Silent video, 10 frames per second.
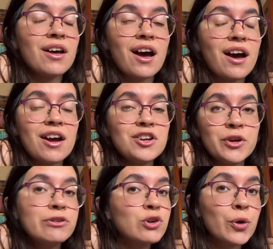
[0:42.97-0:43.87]
a
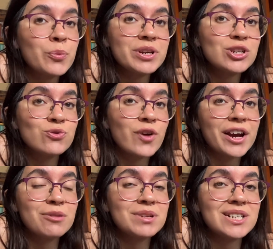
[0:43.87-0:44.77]
new trope-ish
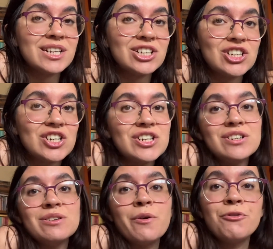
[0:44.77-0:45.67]
recommendation